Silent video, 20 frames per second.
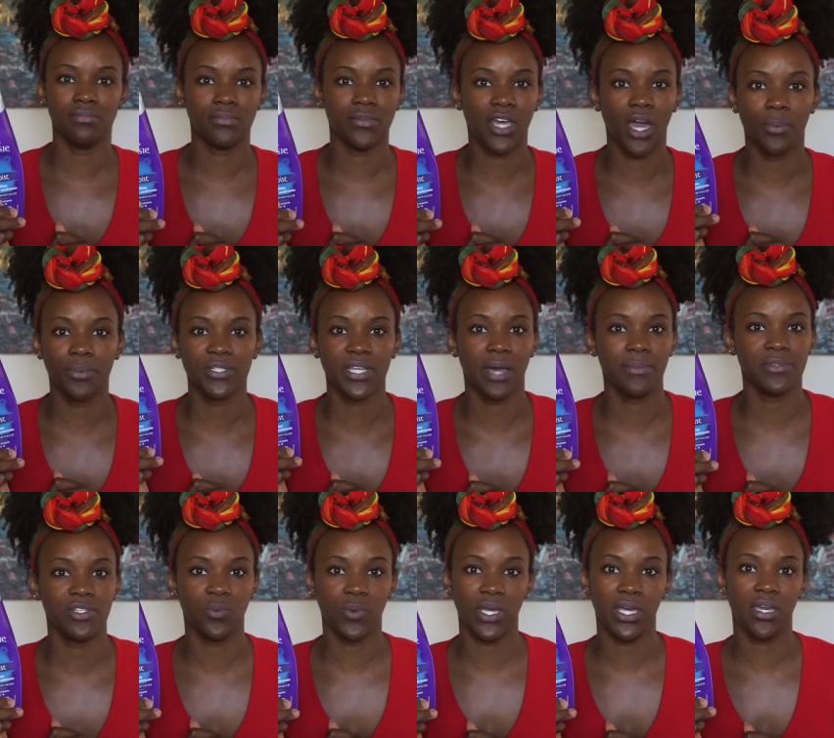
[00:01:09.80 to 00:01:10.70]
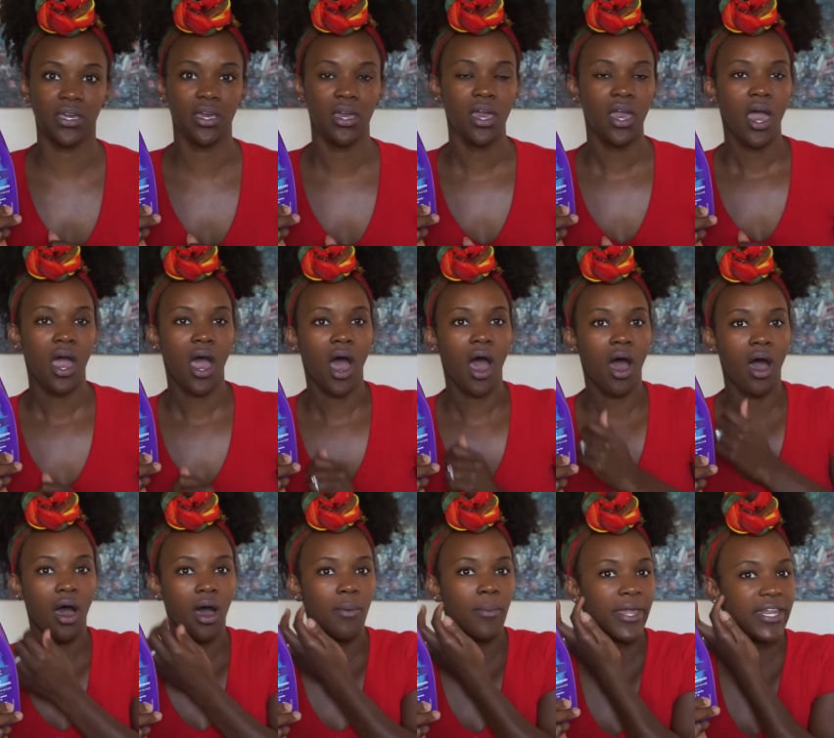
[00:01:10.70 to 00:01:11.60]
a couple times a week.
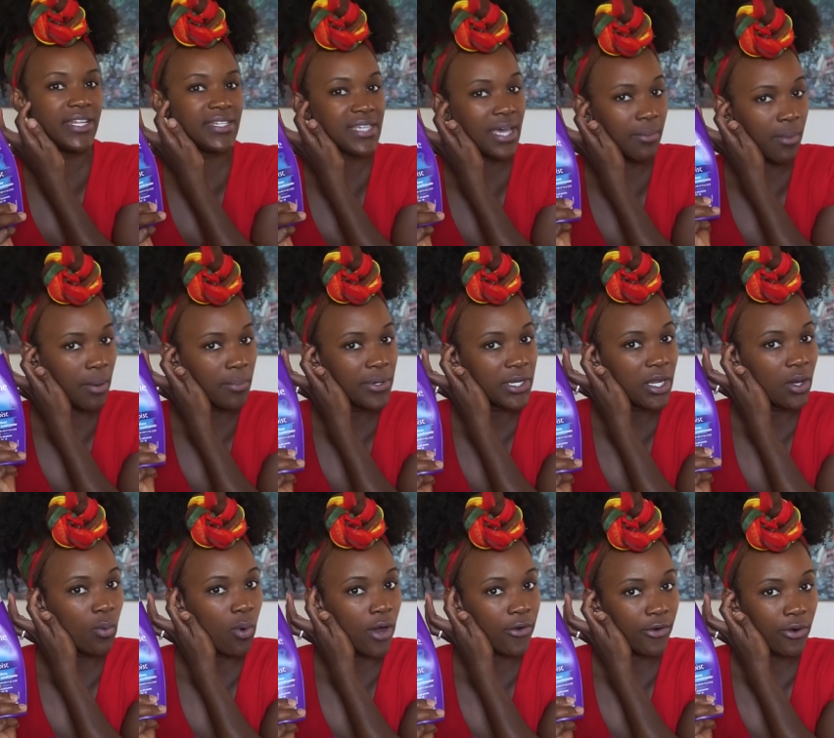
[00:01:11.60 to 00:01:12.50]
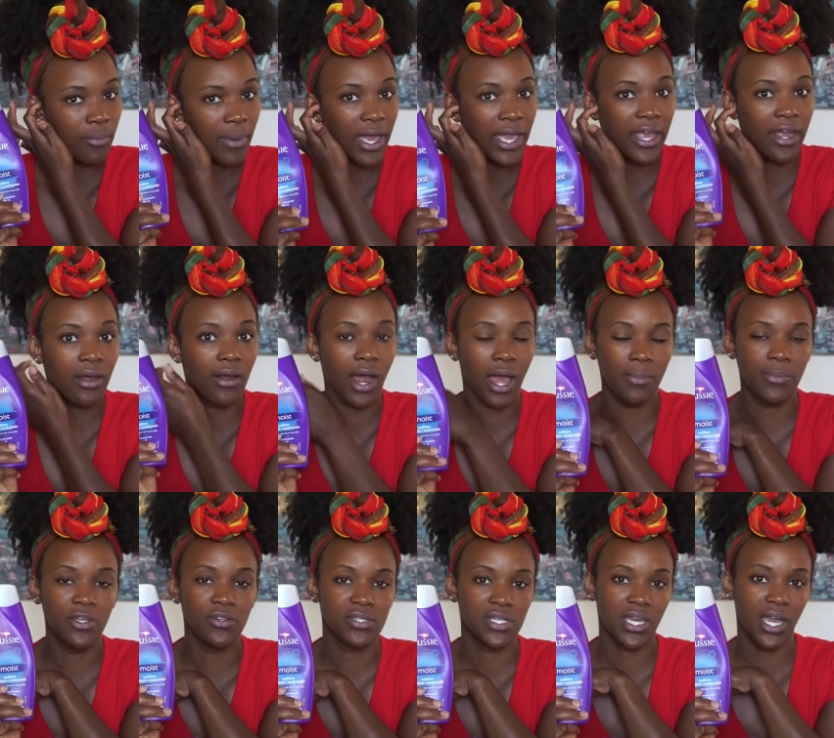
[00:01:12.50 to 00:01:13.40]
Um, anytime I'm putting water on my hair,
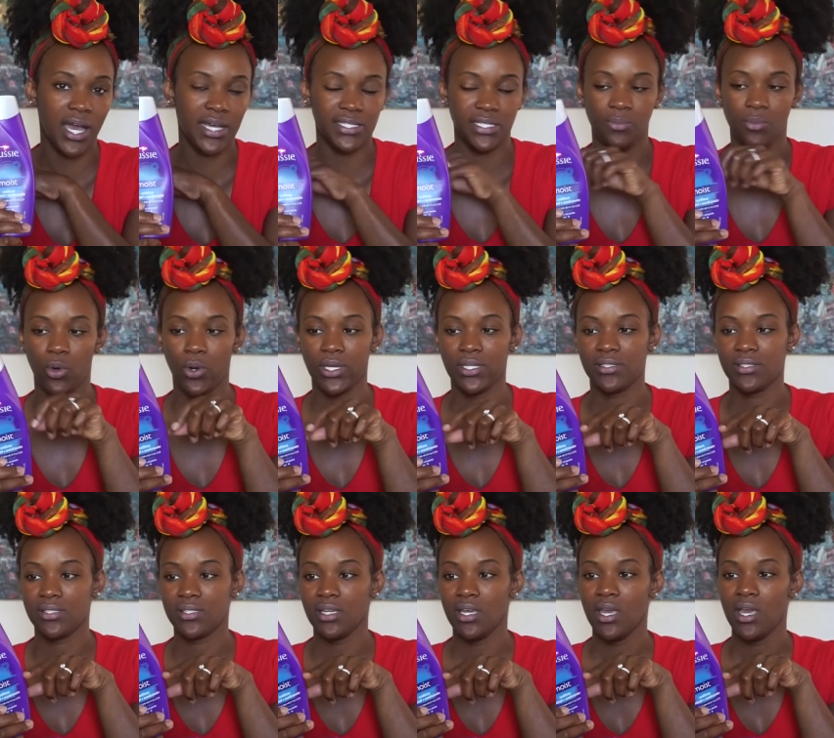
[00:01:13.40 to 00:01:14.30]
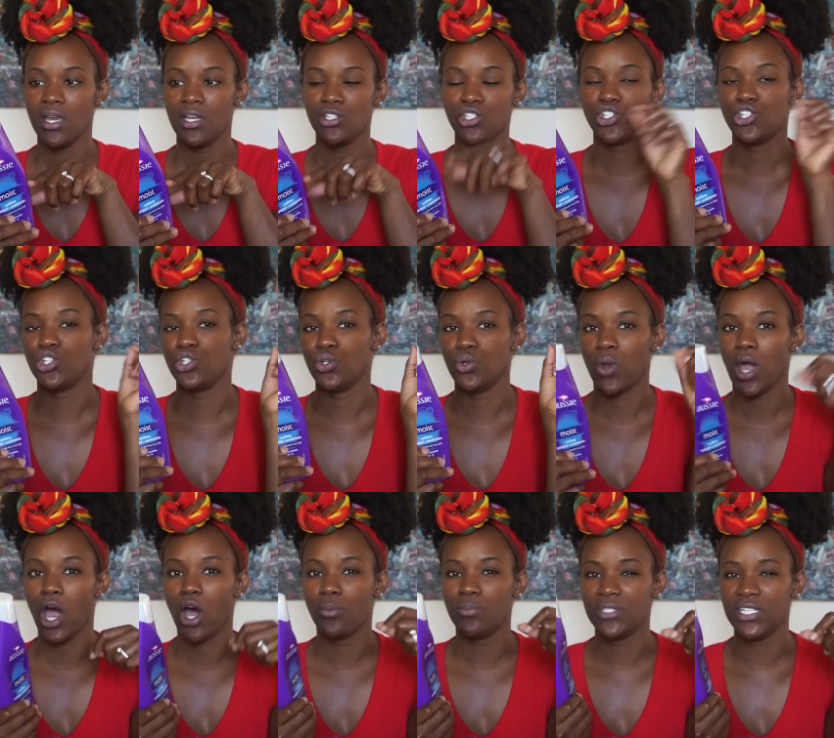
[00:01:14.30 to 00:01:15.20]
I'm using Aussie Moist to
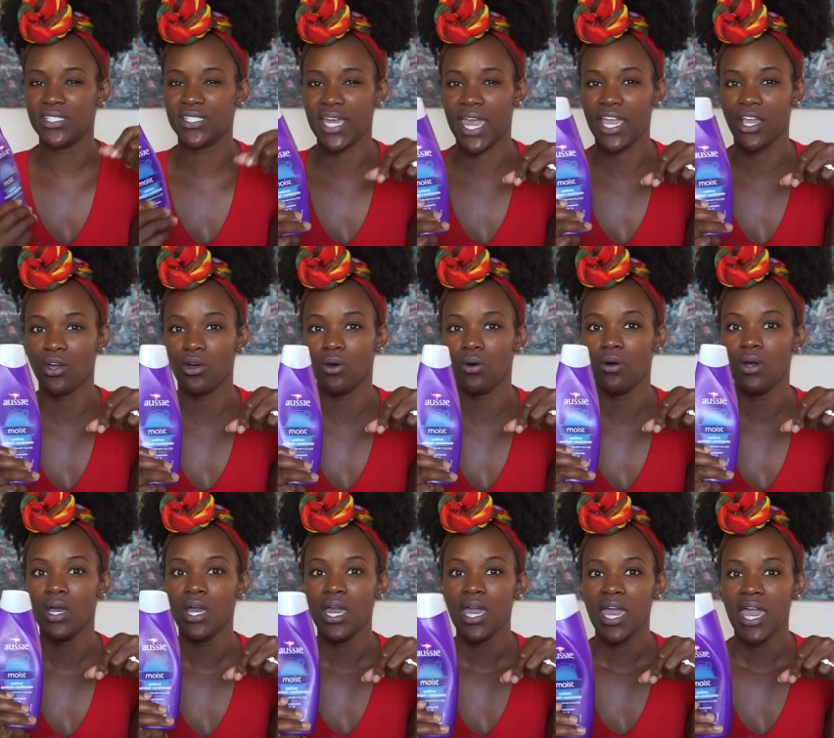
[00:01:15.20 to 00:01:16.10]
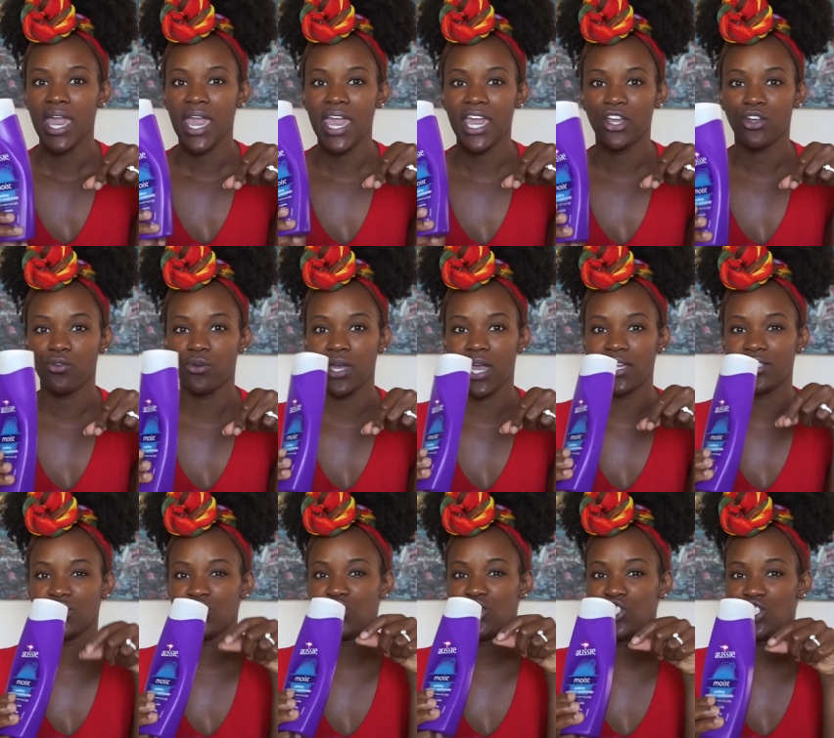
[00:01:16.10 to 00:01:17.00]
help detangle. It
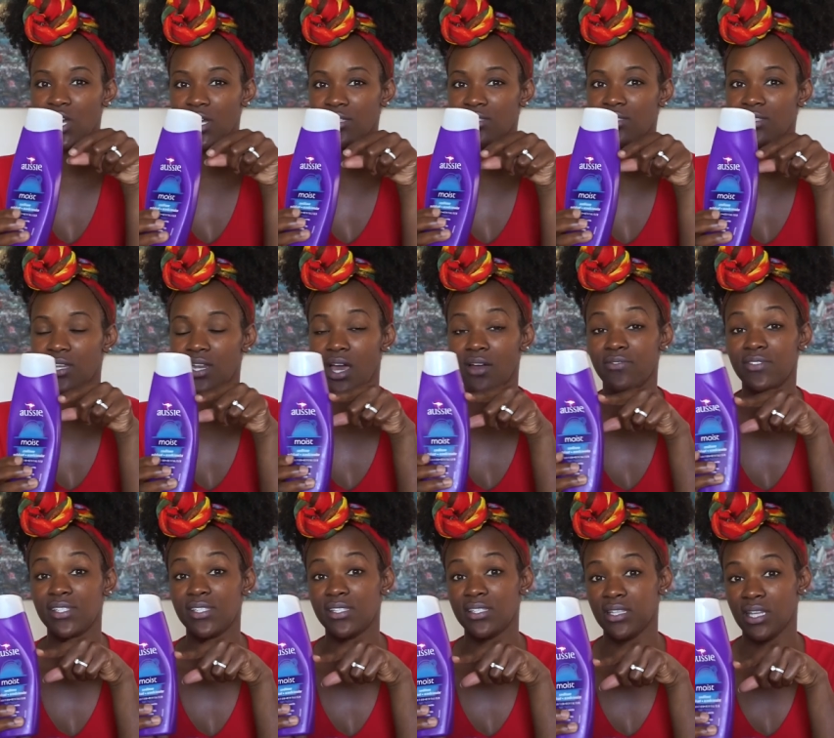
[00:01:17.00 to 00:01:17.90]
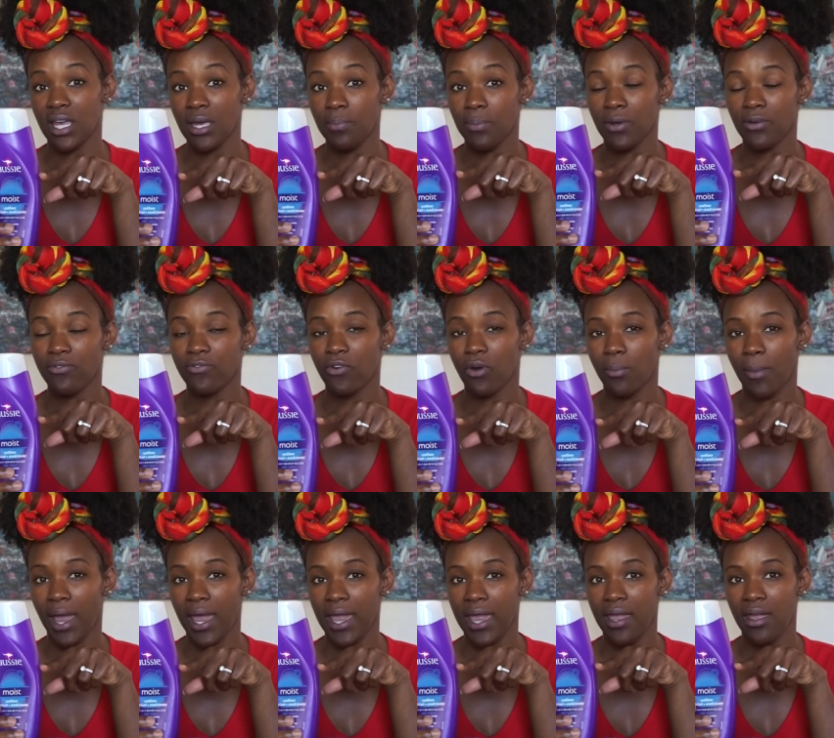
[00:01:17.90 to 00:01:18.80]
creates just enough slip for
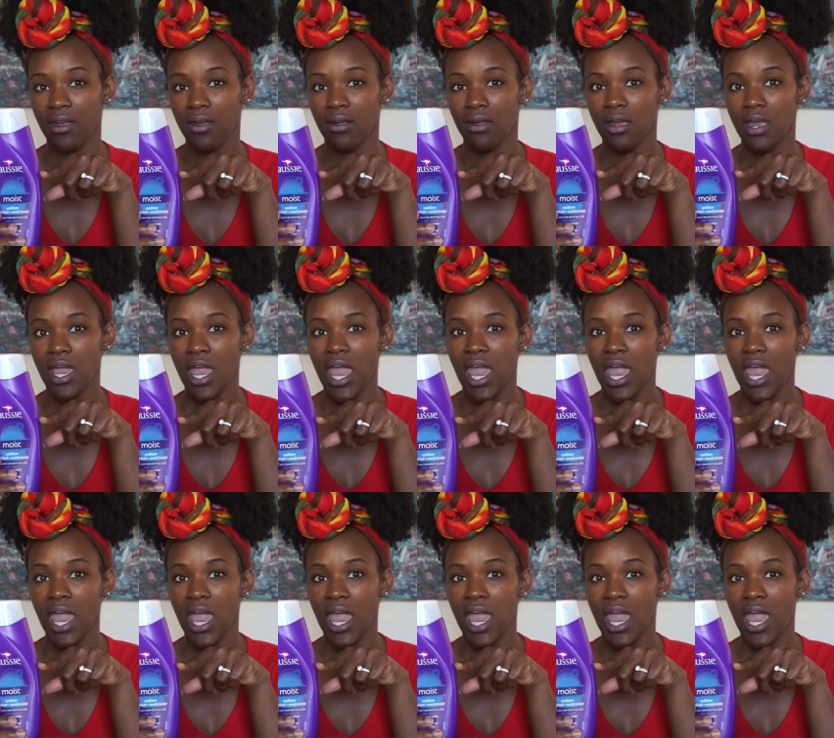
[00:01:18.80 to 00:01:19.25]
my hair,